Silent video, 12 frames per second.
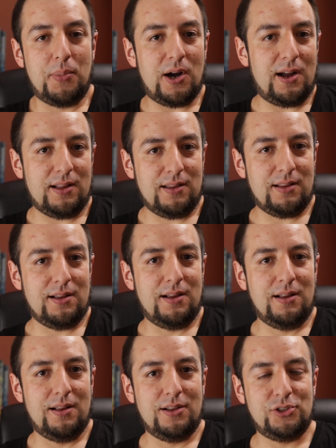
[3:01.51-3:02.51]
But
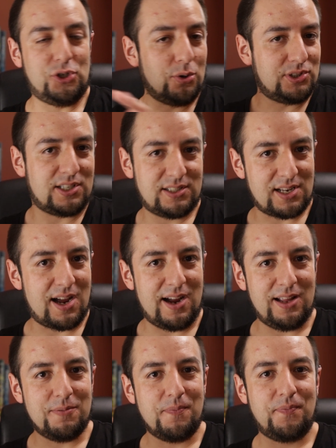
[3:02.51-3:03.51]
jokes
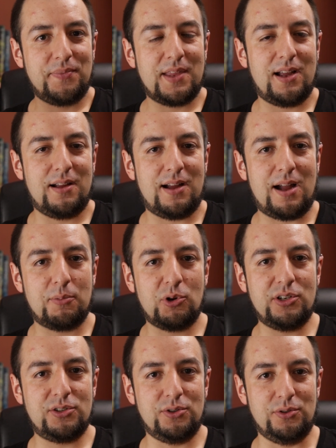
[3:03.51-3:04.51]
aside, I'm
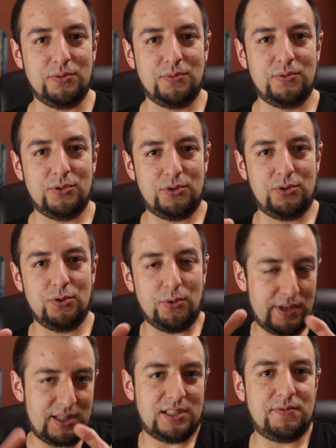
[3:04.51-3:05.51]
going to
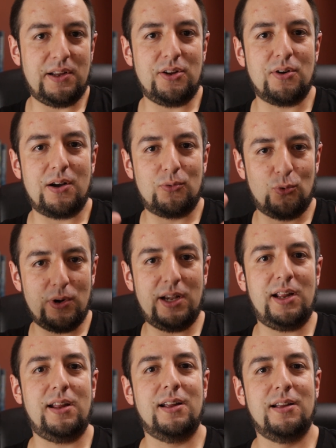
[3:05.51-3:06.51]
do in this video
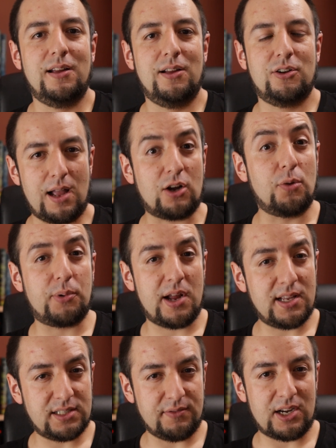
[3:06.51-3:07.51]
a
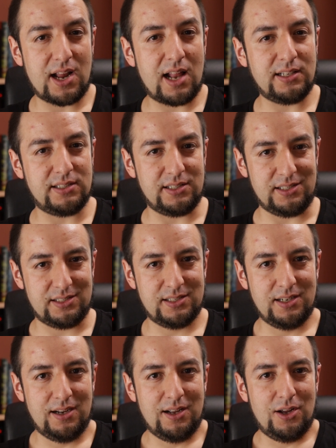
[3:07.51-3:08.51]
comprehensive analysis
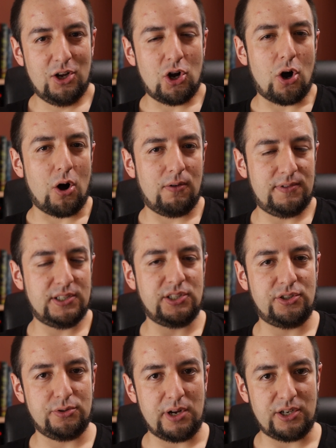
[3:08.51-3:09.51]
of the
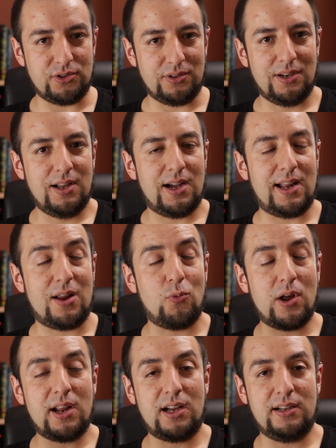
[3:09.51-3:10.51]
situation, and I
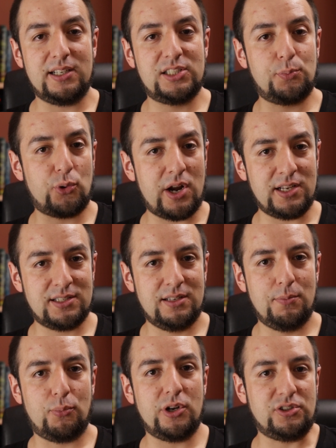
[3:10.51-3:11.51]
want to express
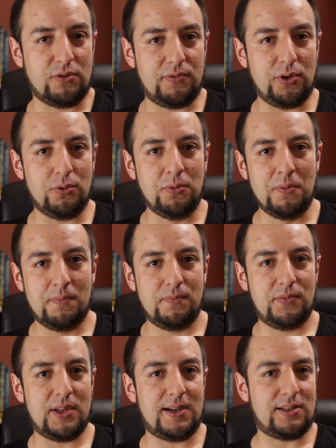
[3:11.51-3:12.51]
points of view
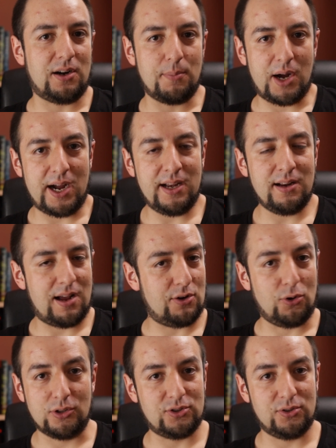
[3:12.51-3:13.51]
that are mine
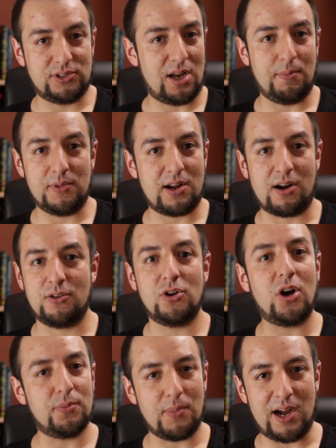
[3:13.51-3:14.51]
and also some that are
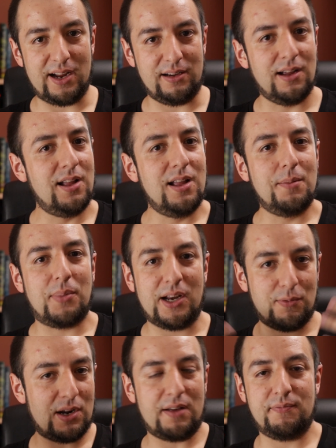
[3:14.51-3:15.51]
not mine, but
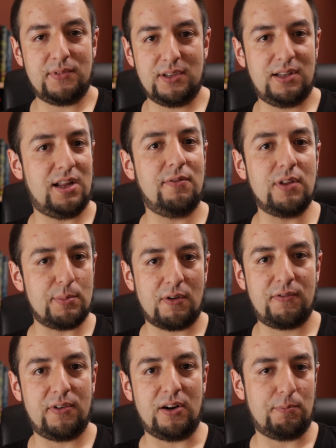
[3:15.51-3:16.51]
I want to give them a
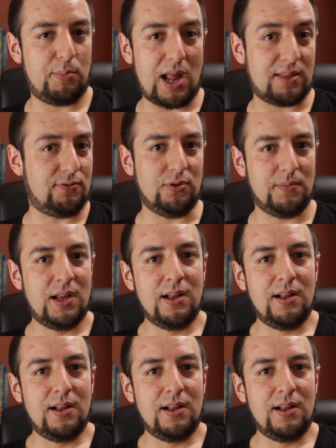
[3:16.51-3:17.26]
fair platform.